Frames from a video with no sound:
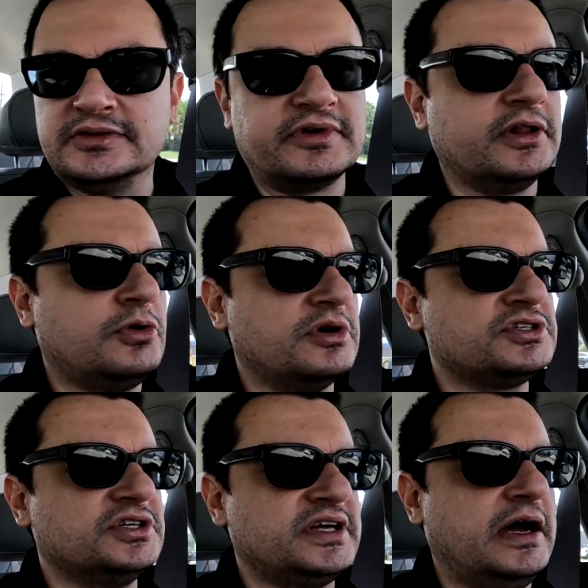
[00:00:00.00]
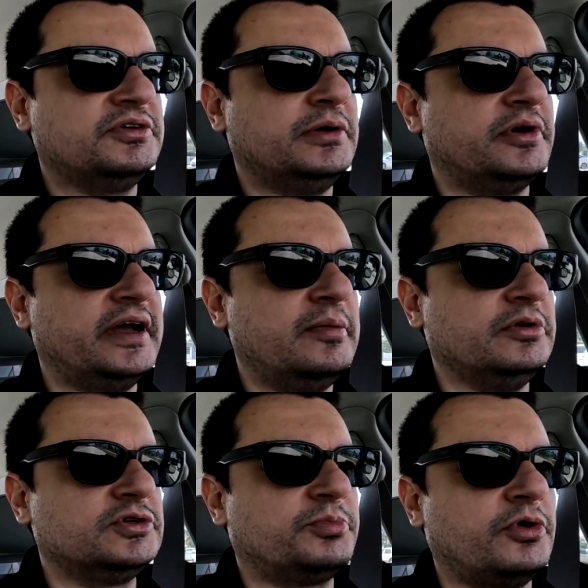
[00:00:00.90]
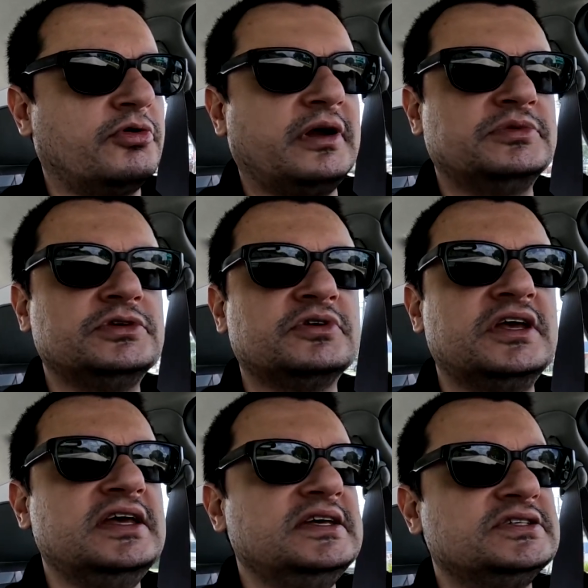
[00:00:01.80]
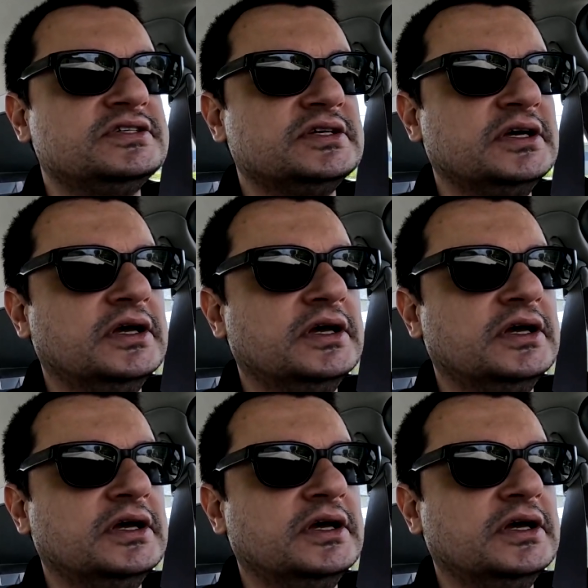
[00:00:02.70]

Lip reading: the real question is how they were able to program two keys